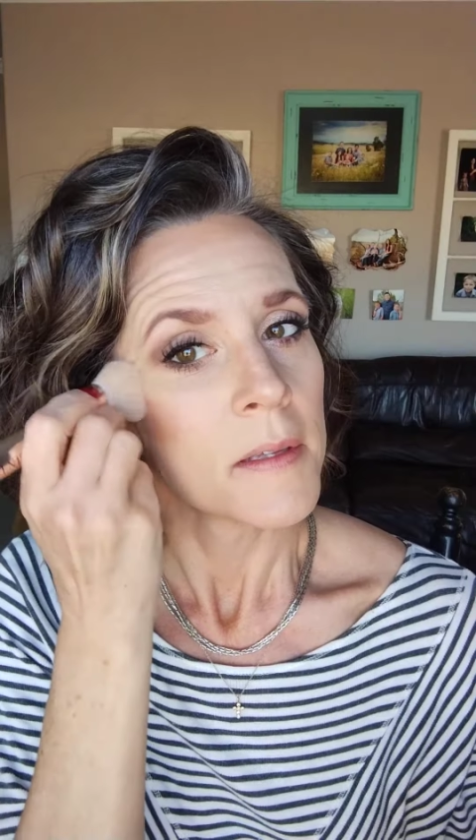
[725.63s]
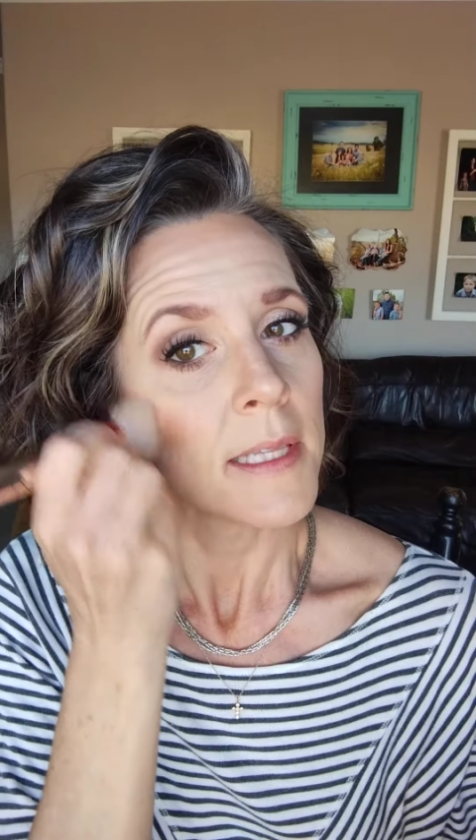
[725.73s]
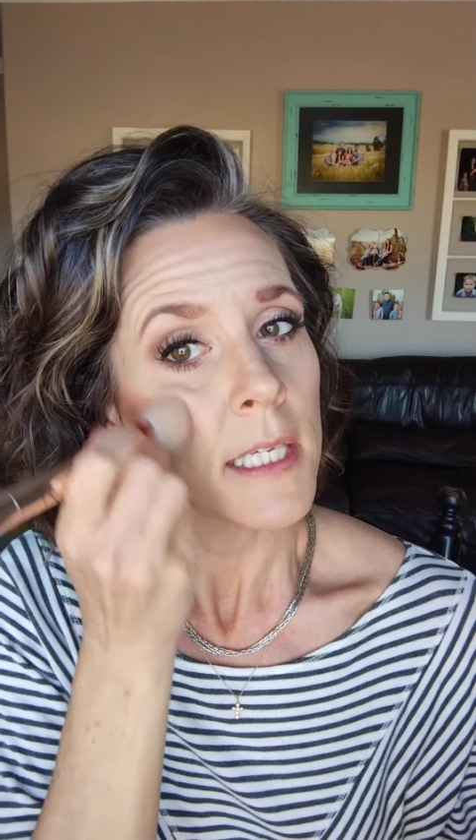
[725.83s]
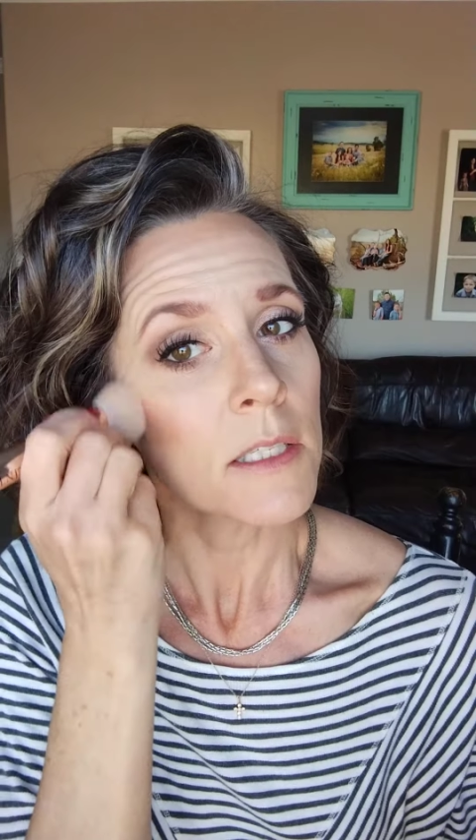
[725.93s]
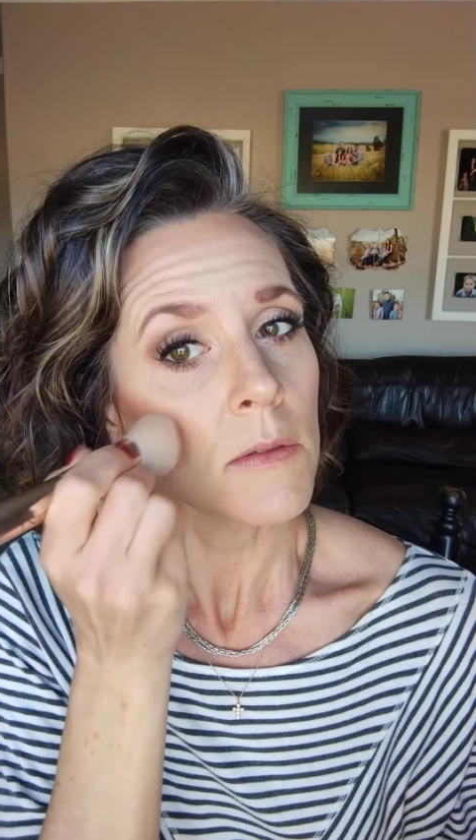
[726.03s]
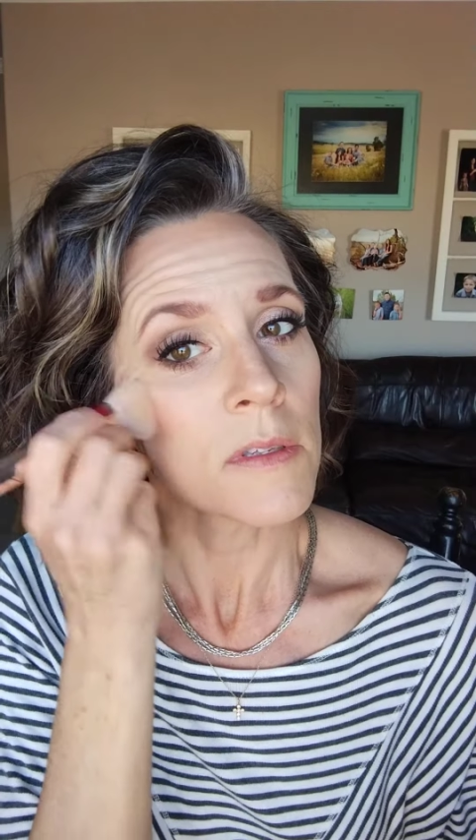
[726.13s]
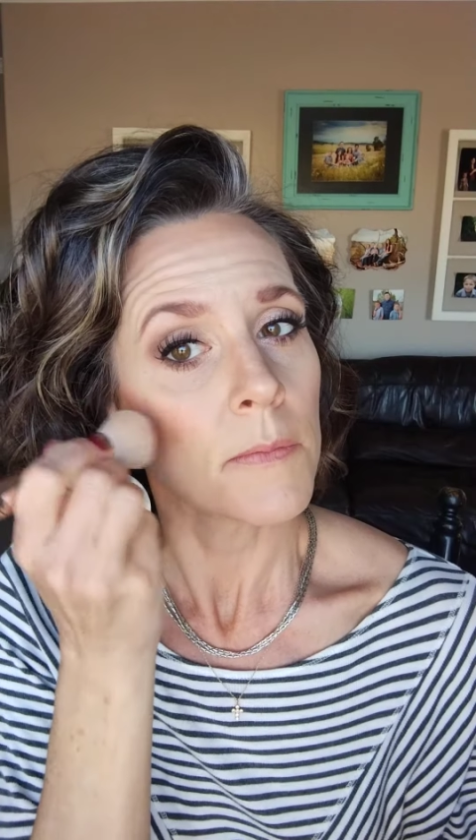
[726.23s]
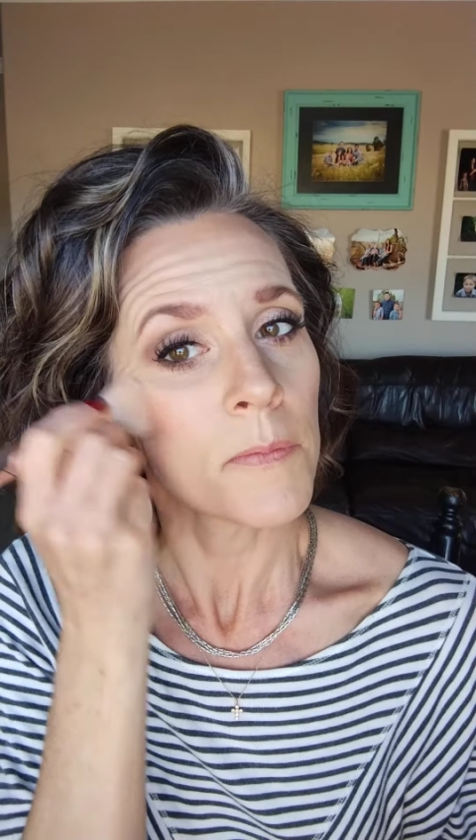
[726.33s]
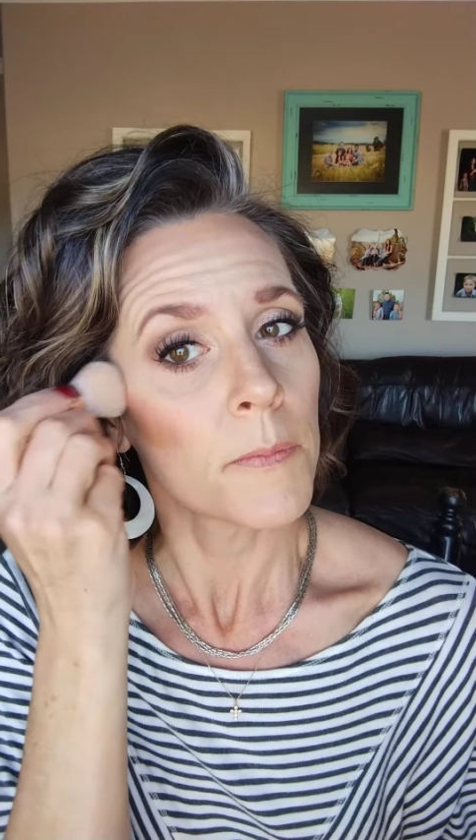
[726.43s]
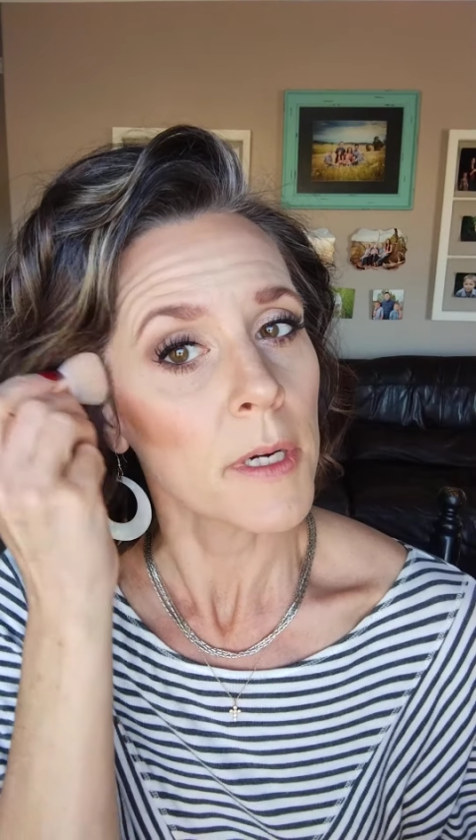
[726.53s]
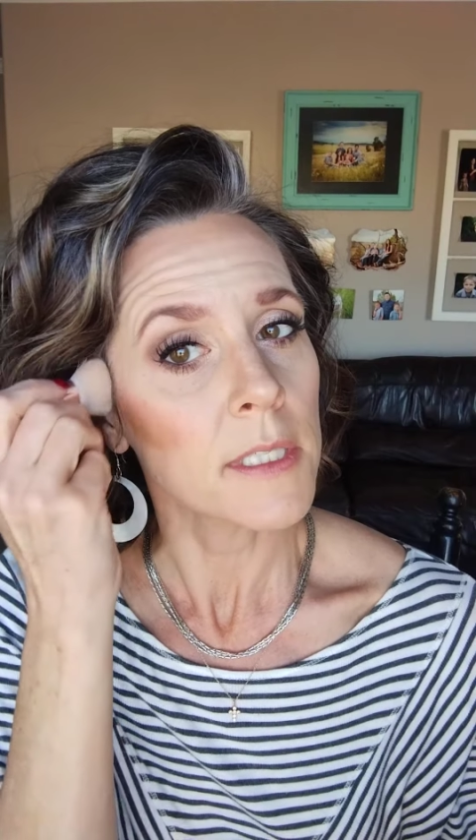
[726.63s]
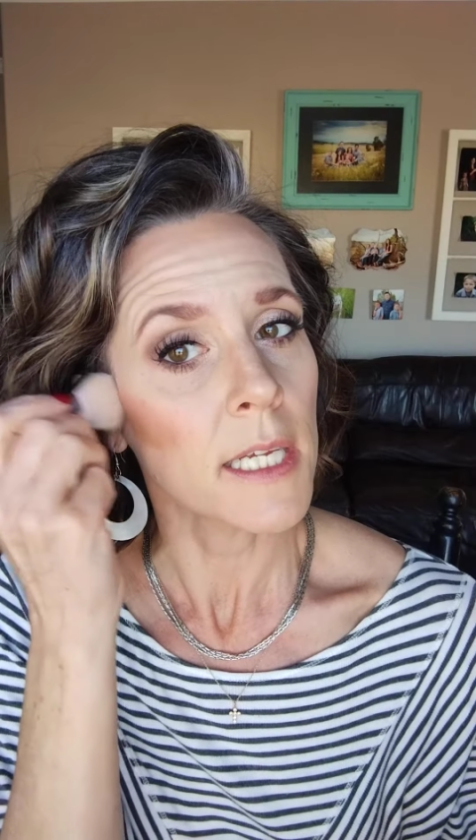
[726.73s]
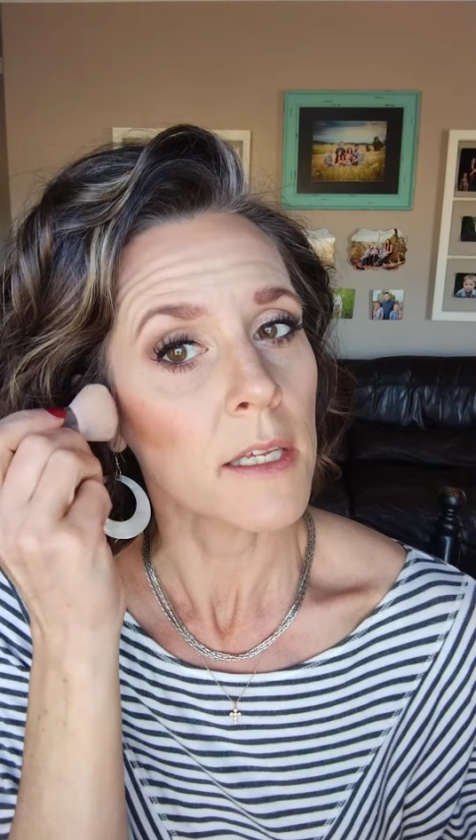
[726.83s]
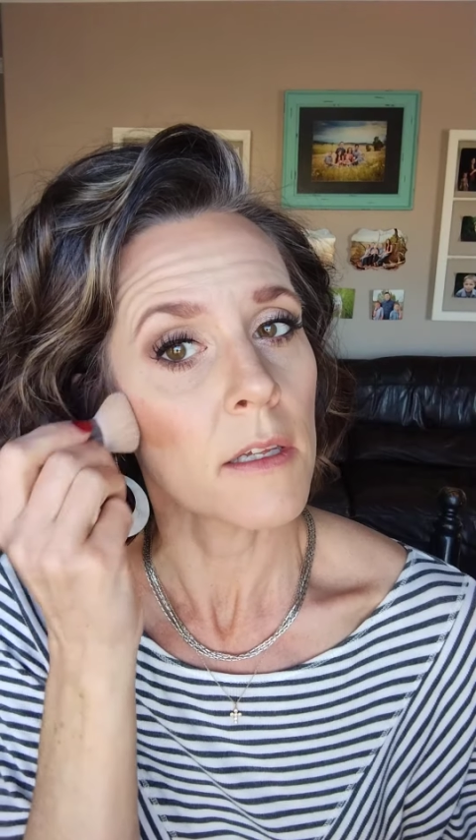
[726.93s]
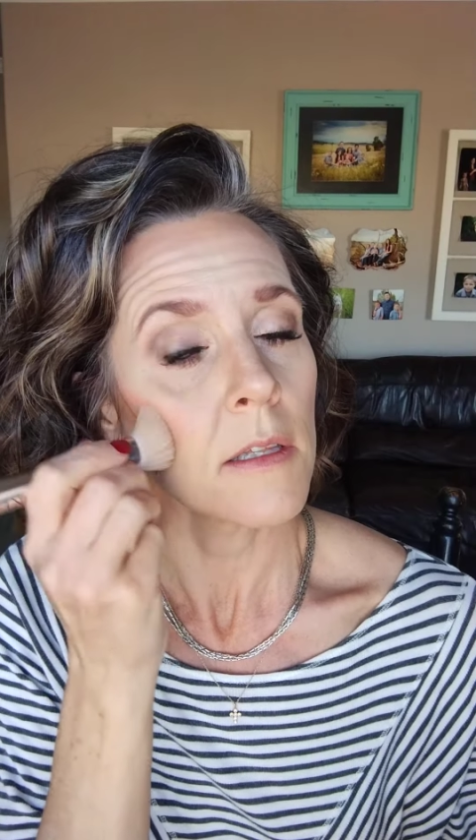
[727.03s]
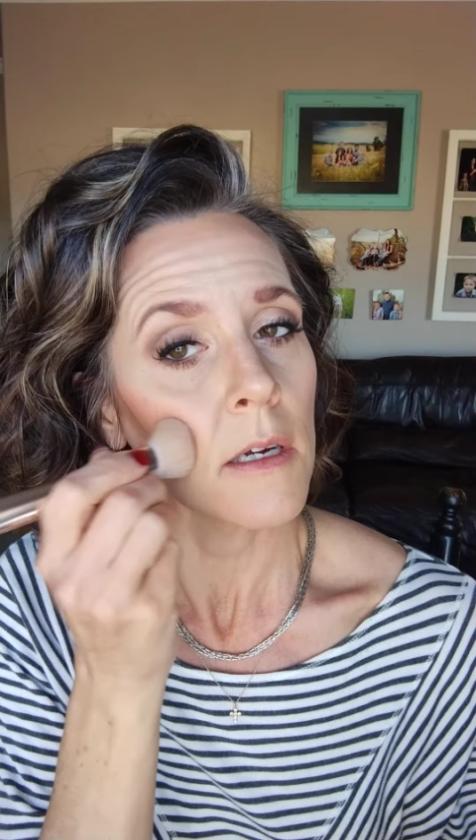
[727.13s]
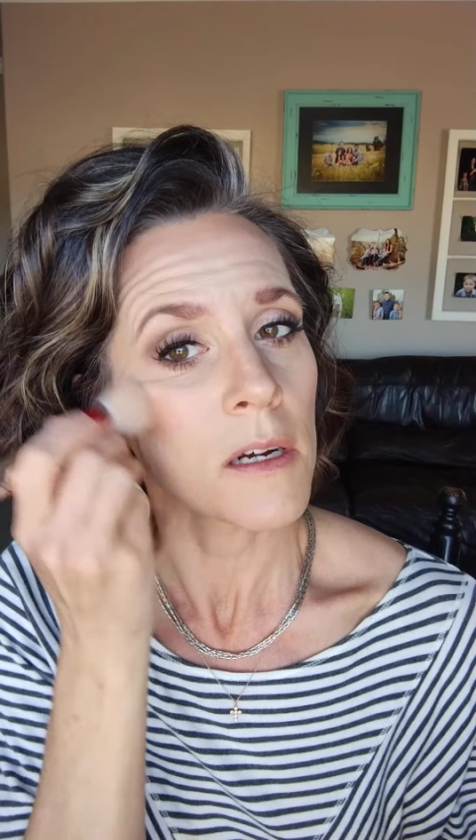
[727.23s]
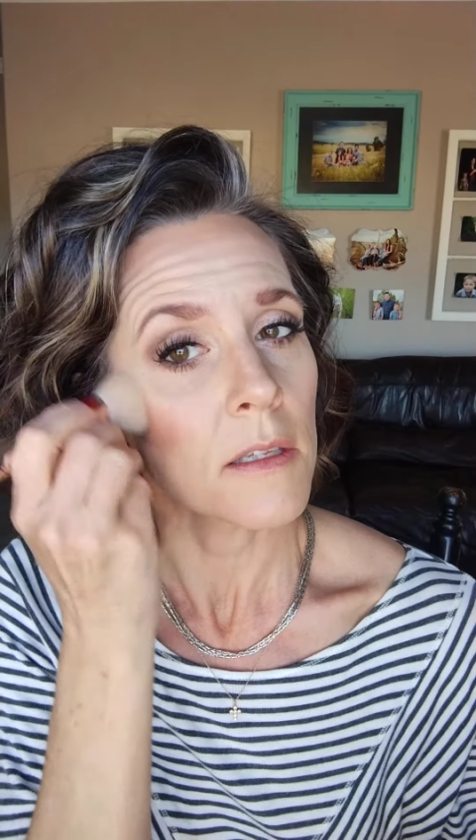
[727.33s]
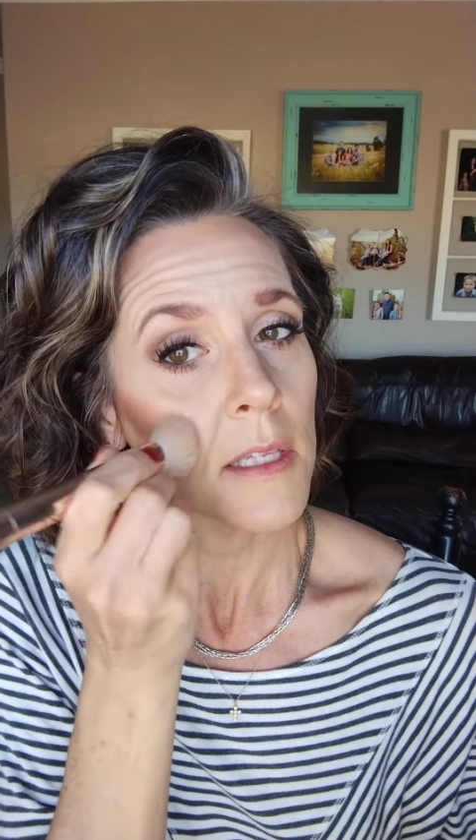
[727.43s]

This particular